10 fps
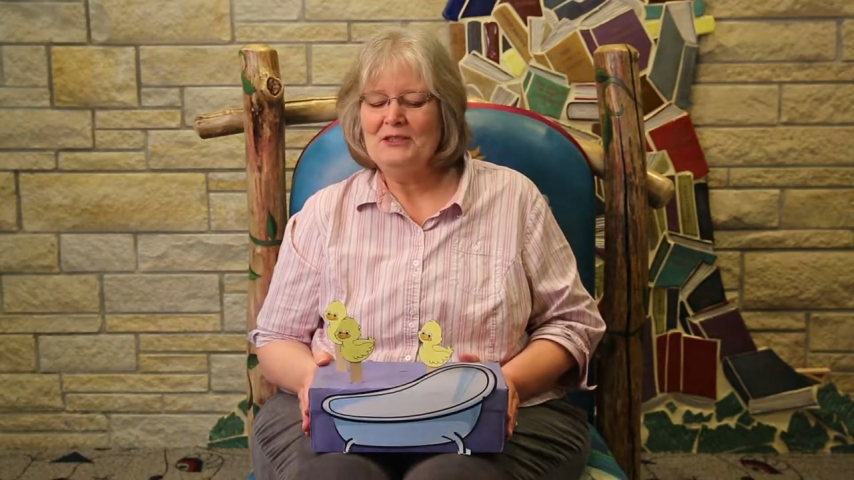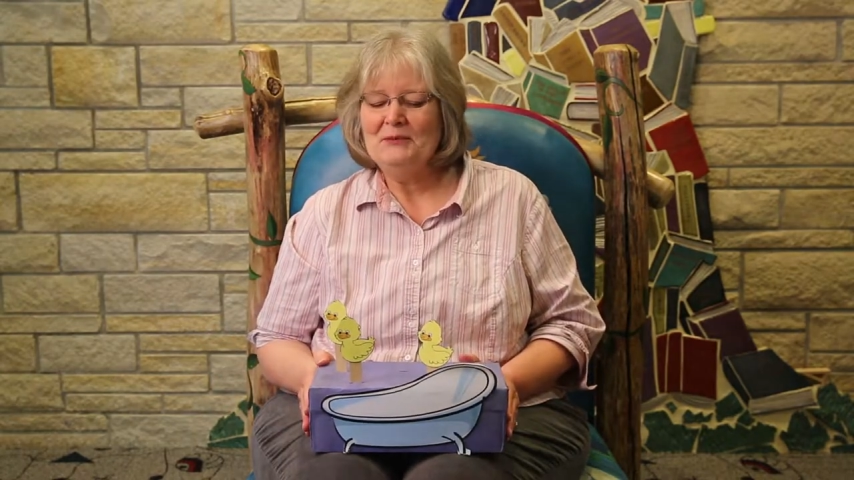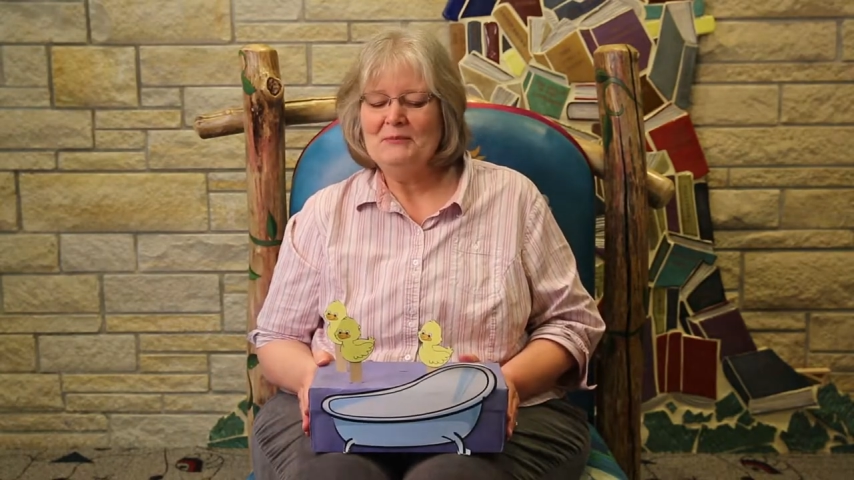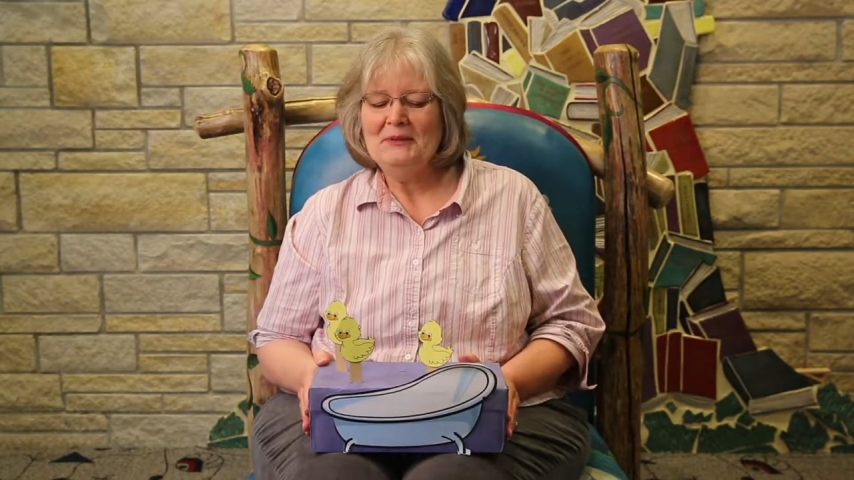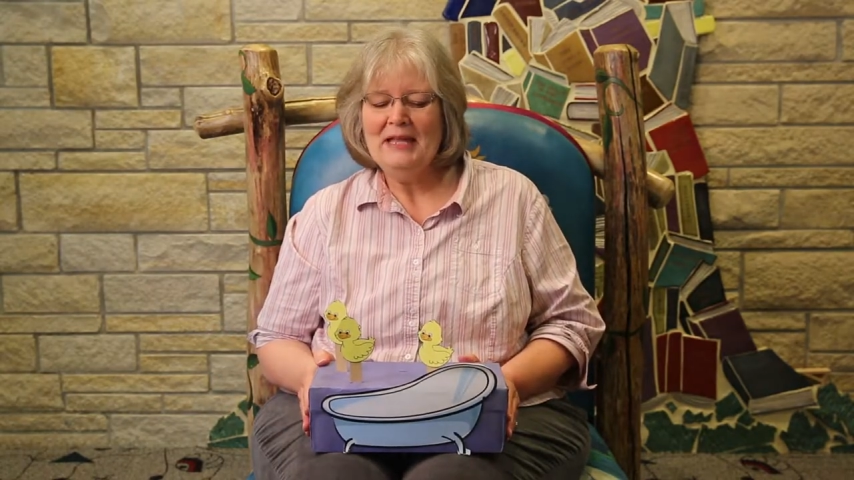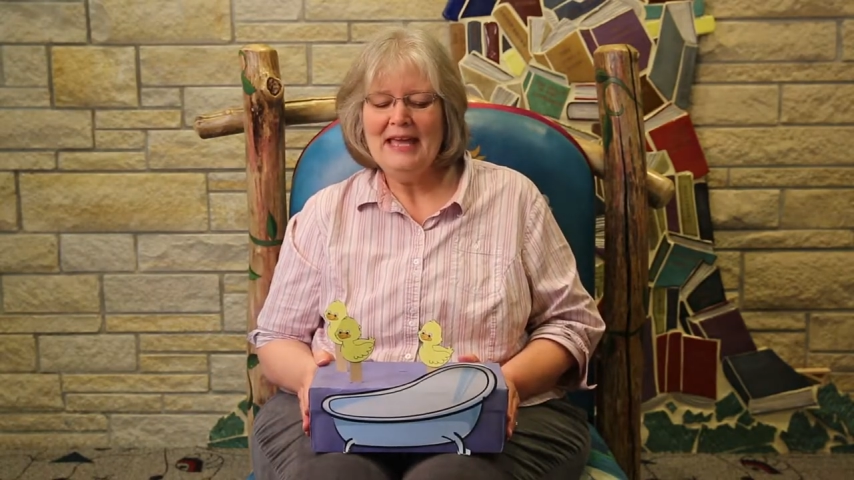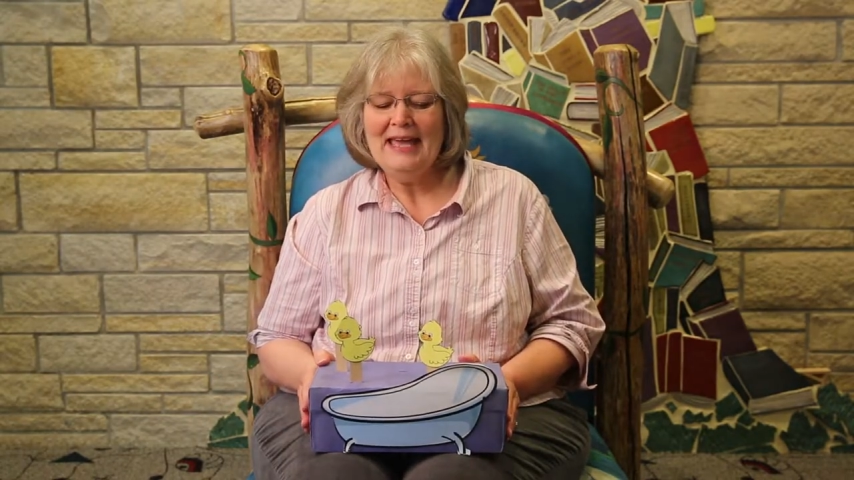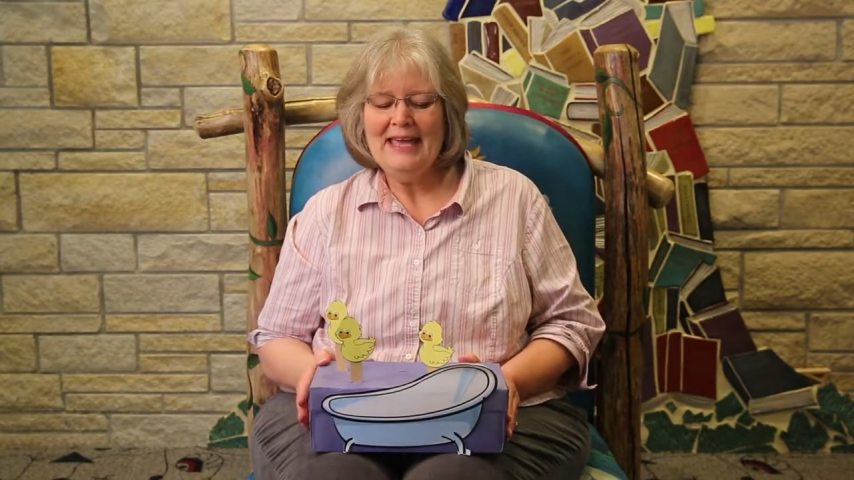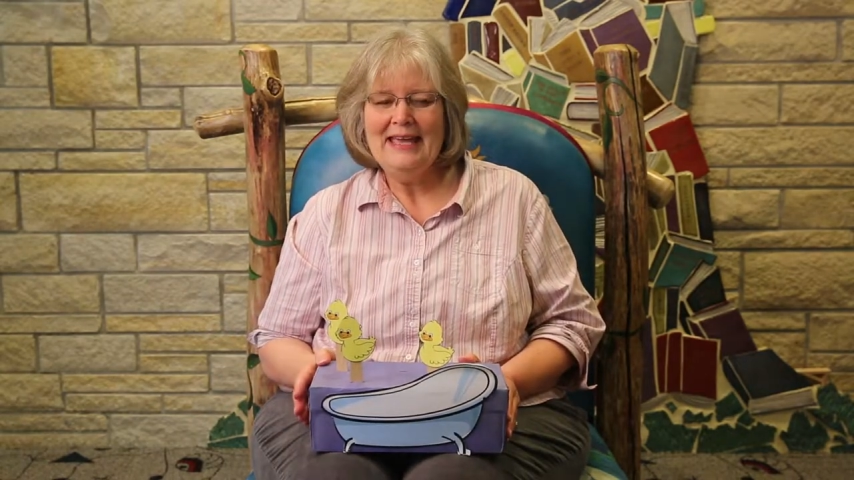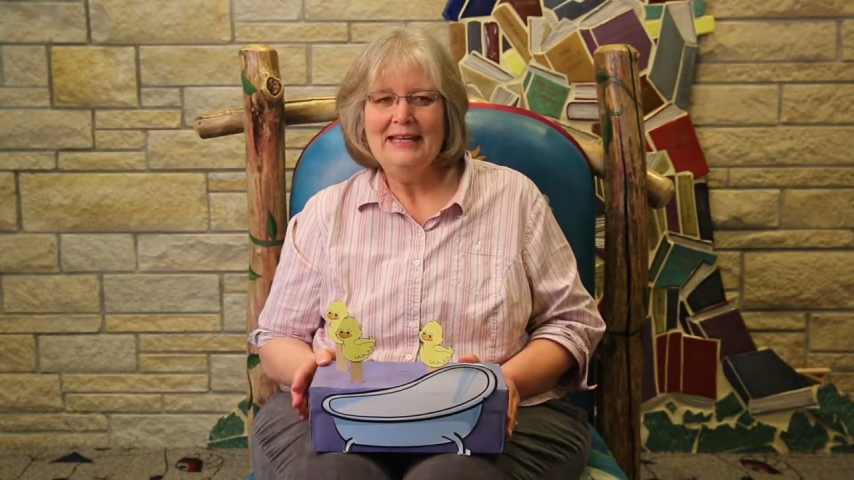to
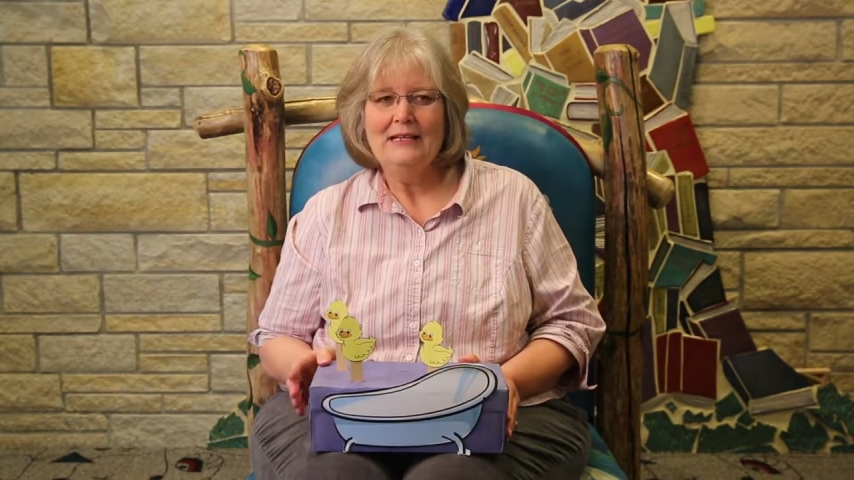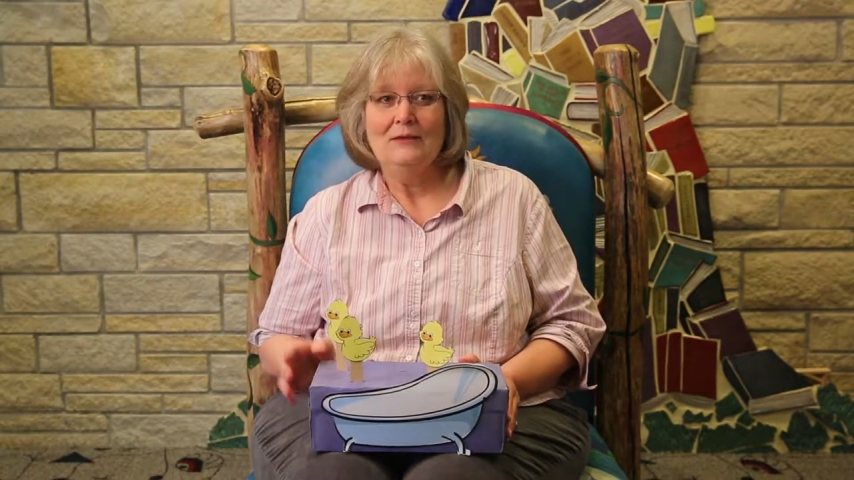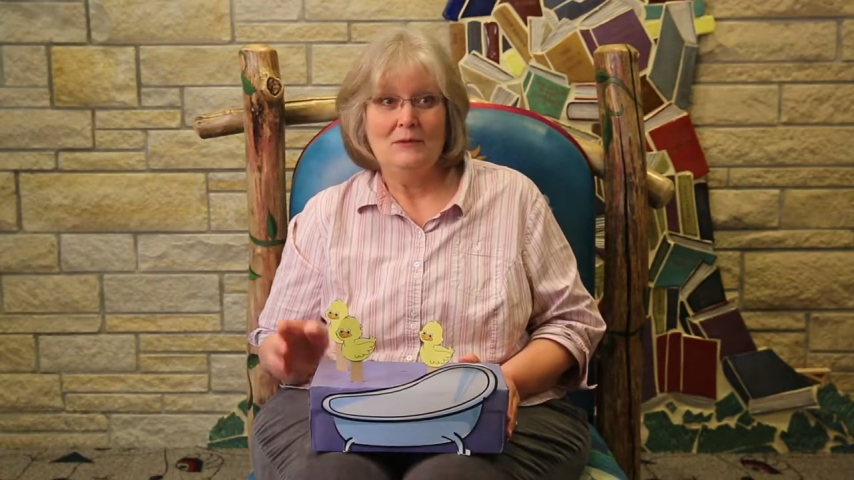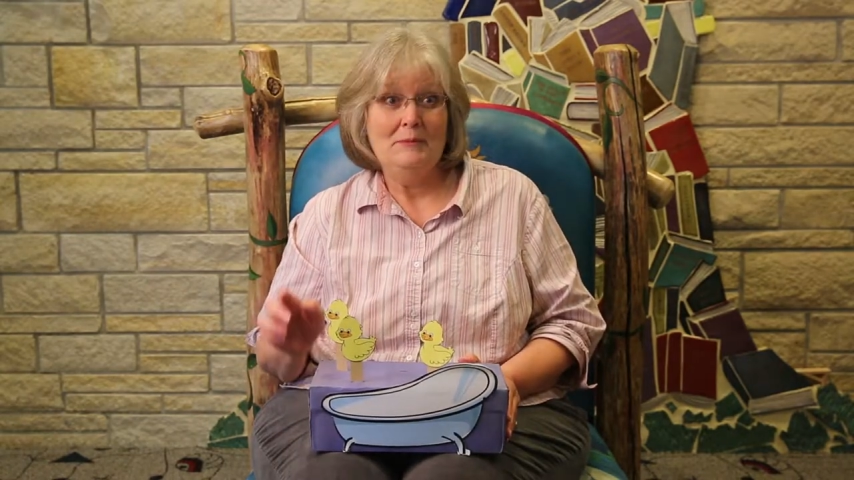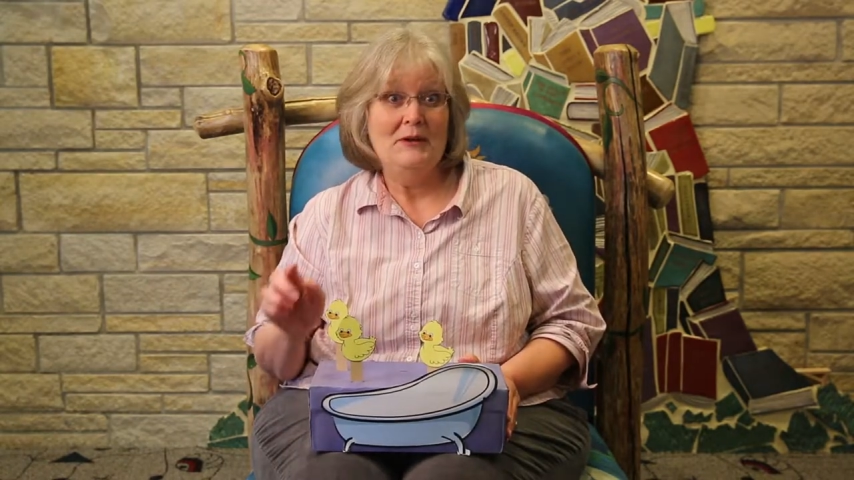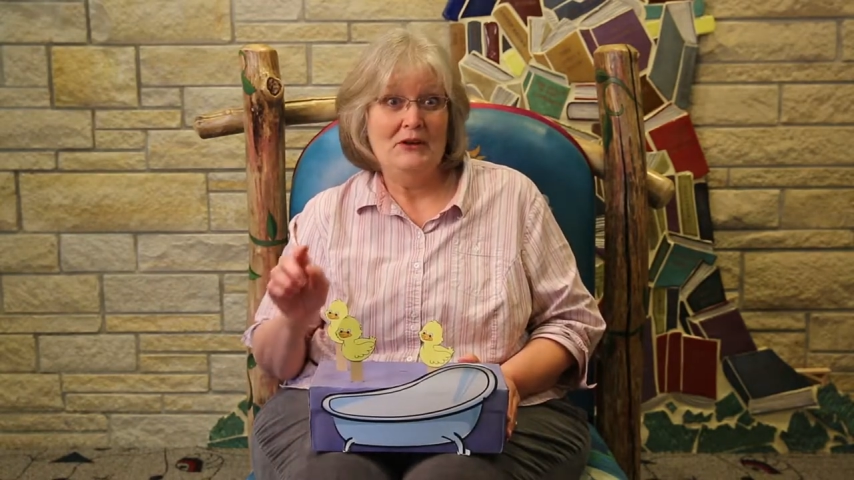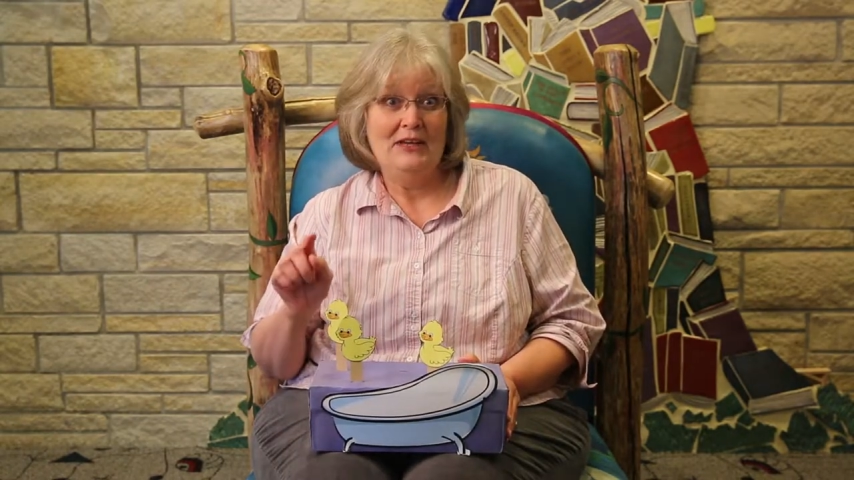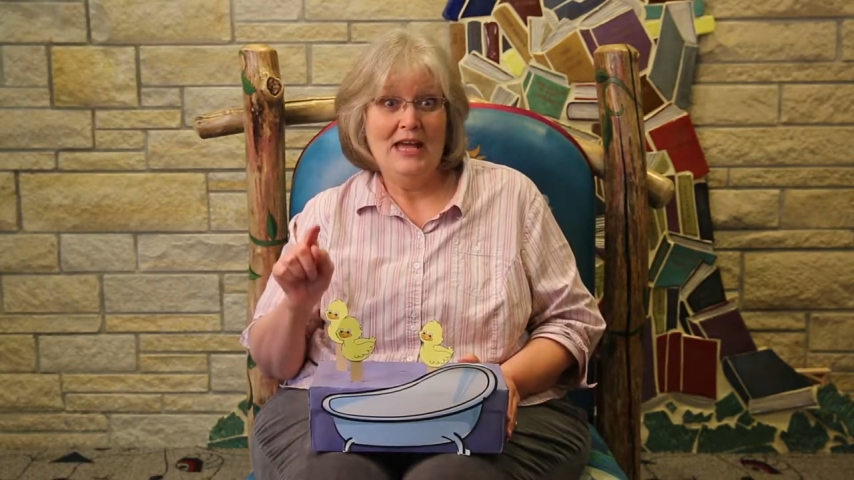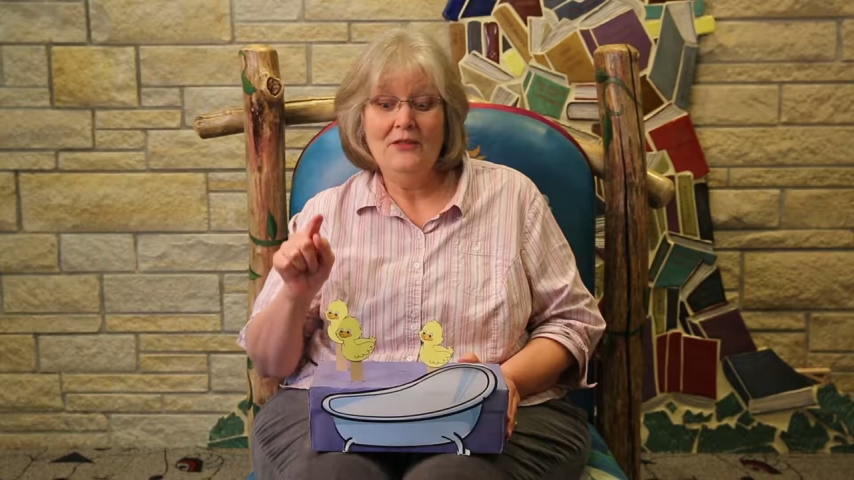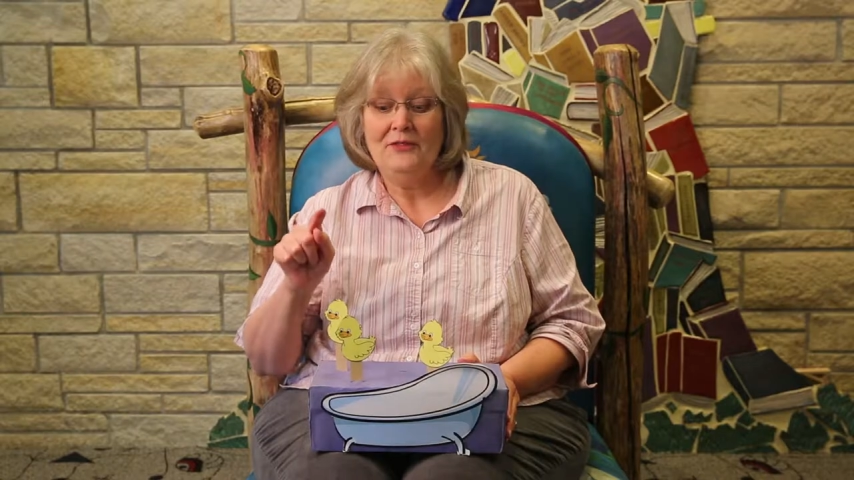play? We better
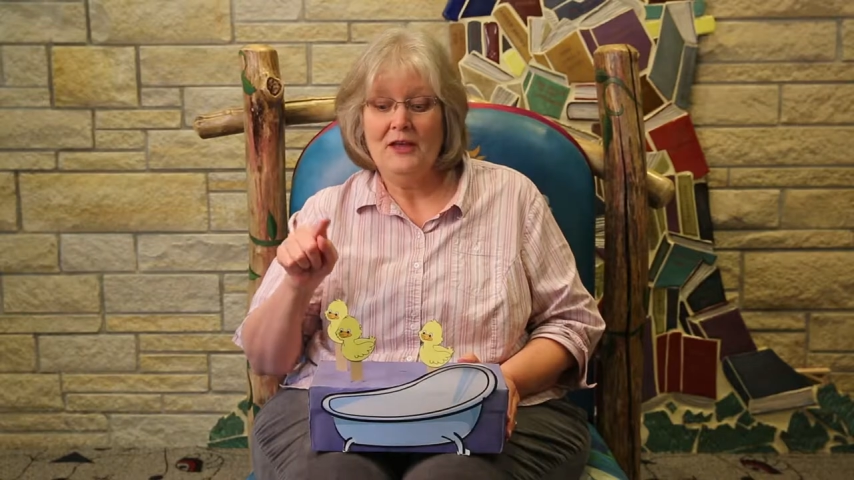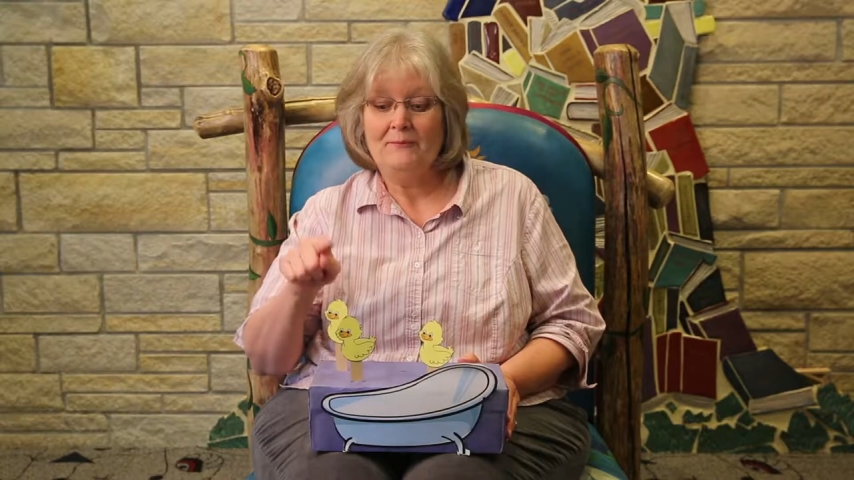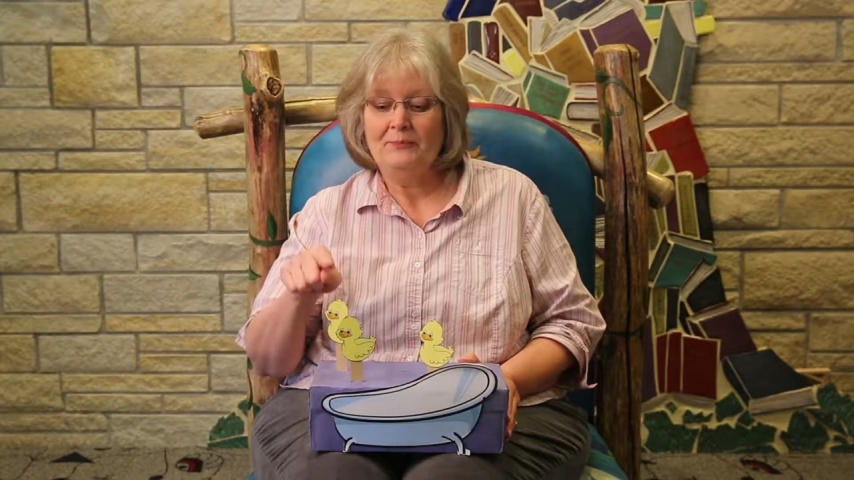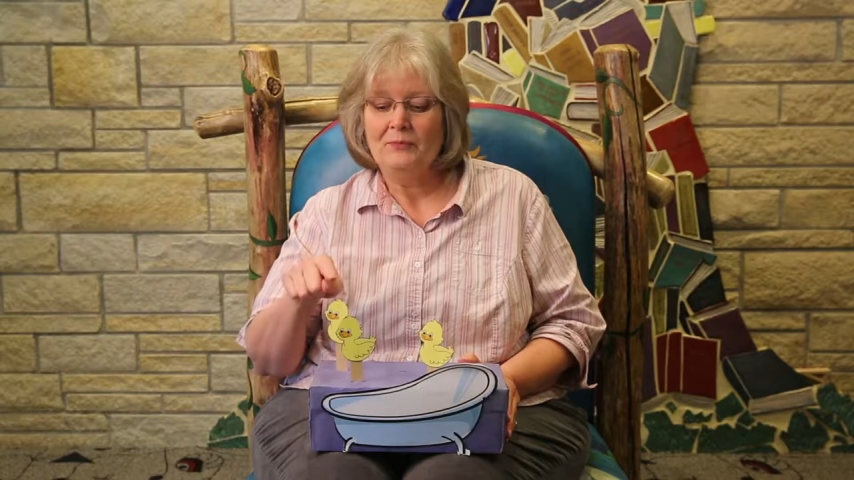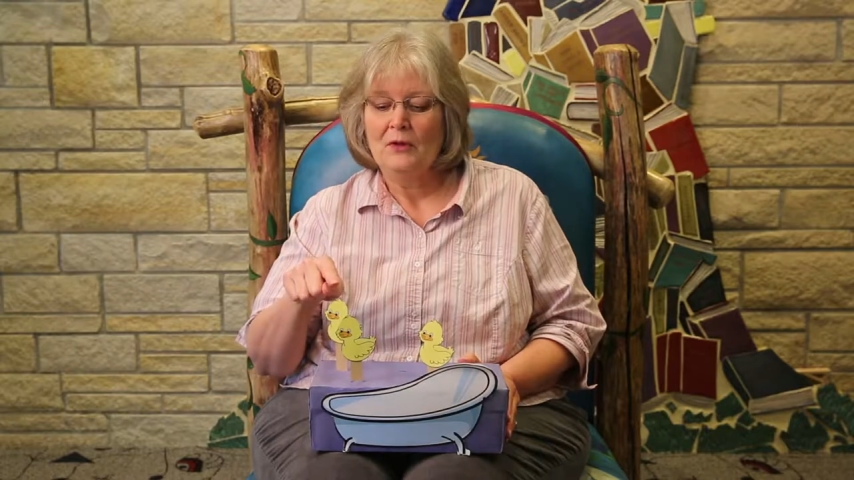count them.